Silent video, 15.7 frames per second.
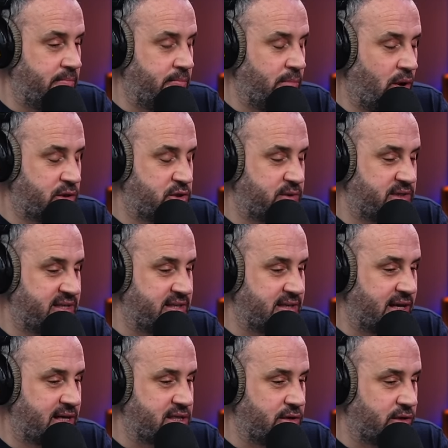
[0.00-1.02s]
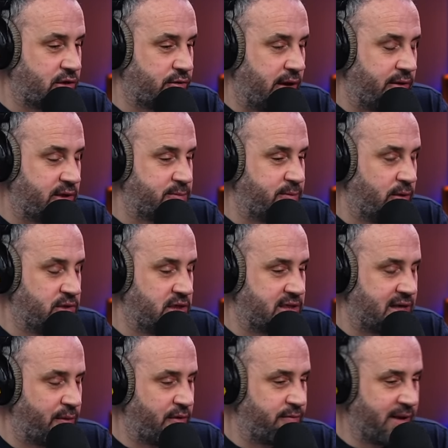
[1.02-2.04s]
More to his international career, I suppose, is
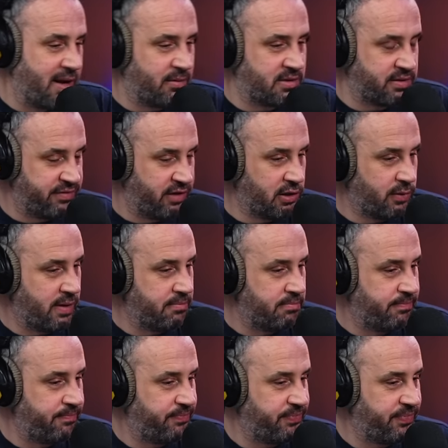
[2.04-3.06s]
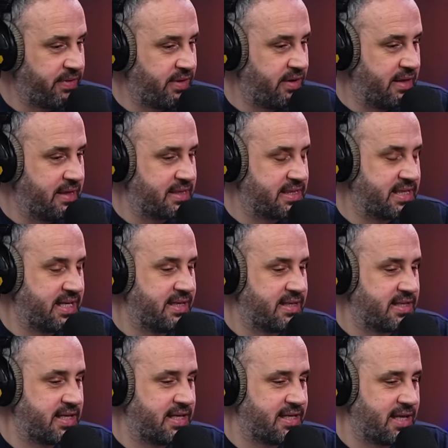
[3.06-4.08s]
how we've been able to follow him
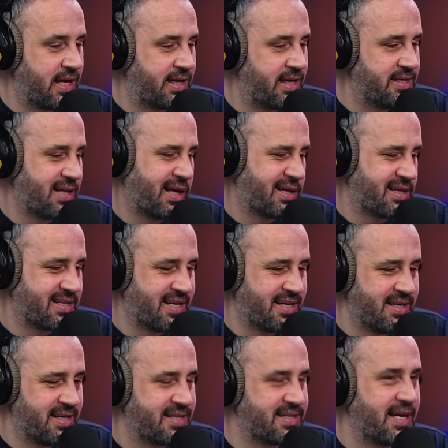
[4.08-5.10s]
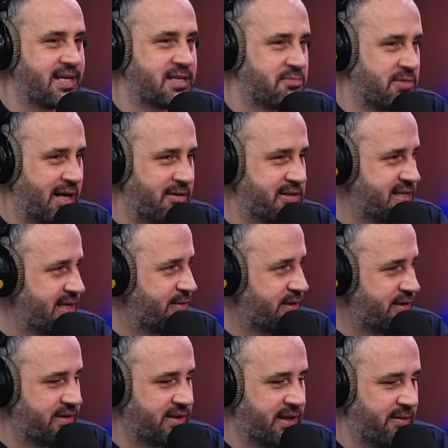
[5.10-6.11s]
since. And he's like a senior statesman now, isn't he,
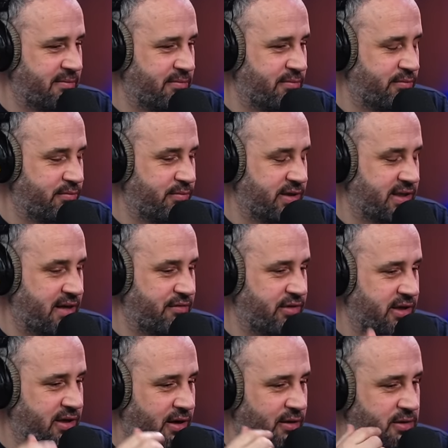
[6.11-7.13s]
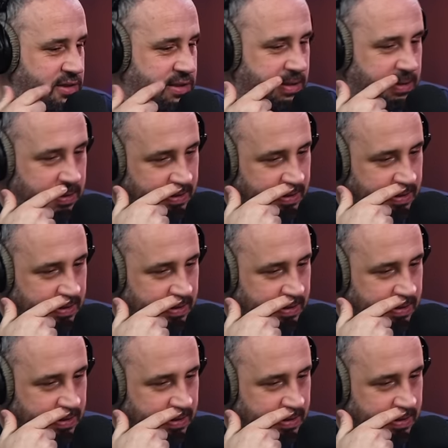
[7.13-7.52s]
with Ivory Coast?